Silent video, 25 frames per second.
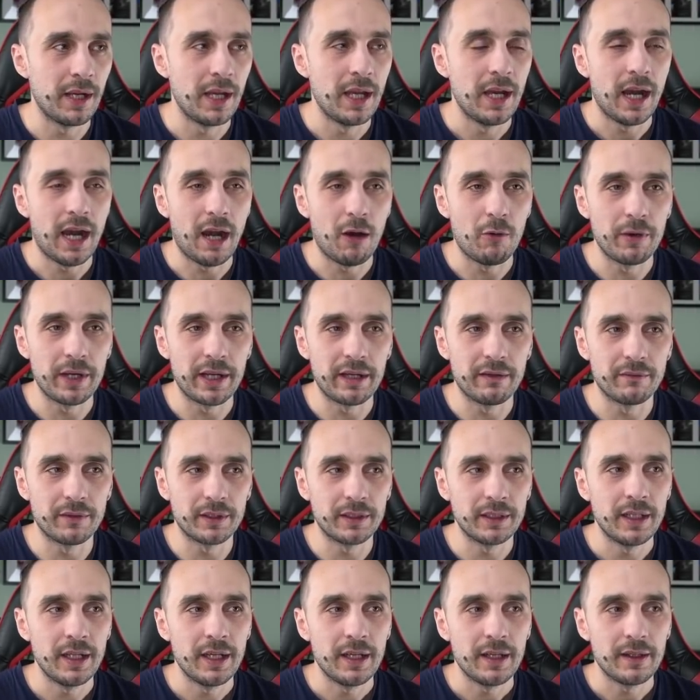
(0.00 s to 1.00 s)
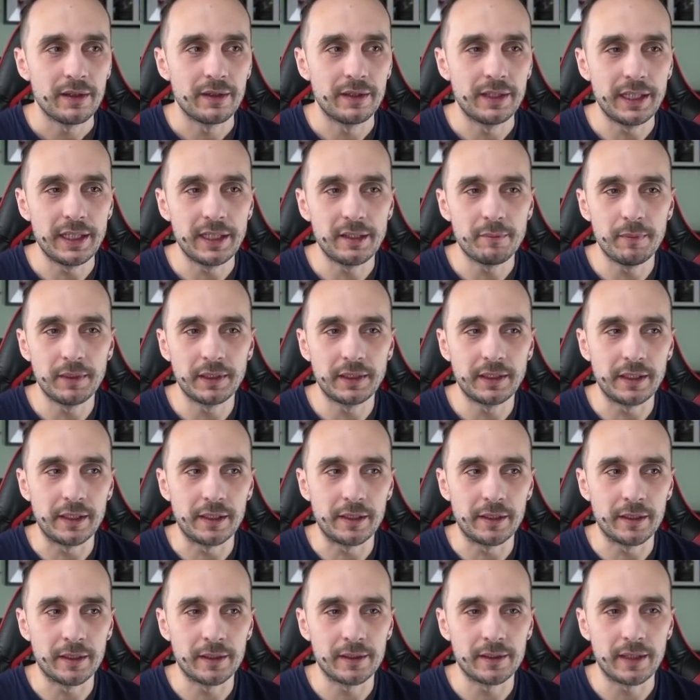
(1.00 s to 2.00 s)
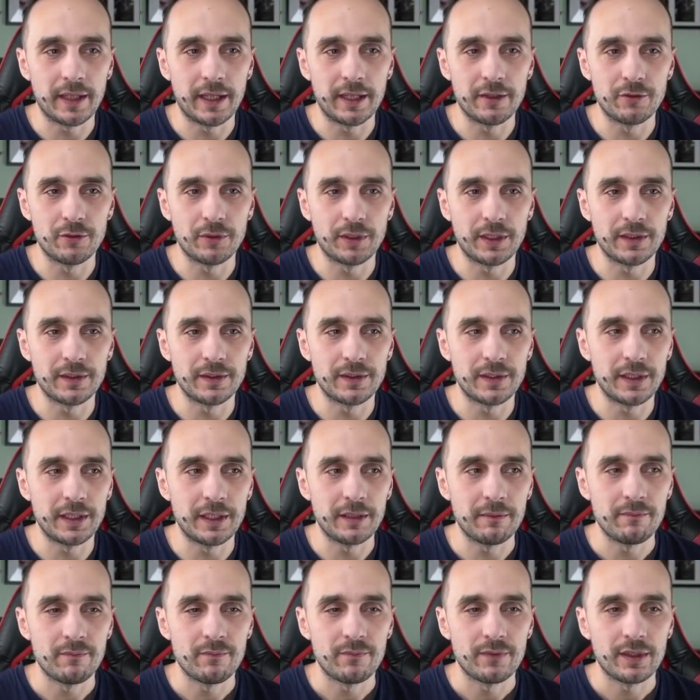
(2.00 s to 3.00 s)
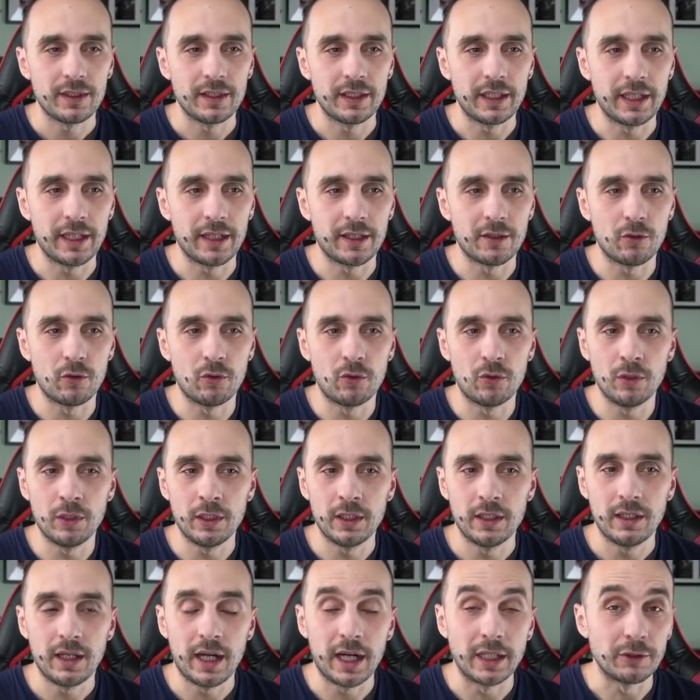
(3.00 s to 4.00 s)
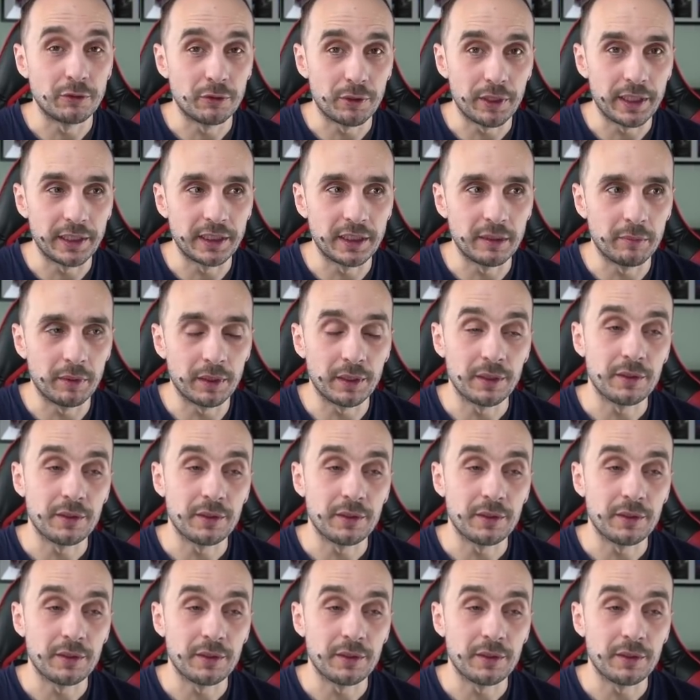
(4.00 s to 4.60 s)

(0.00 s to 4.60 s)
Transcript: However, these materials, as you can see, they are all untradeable,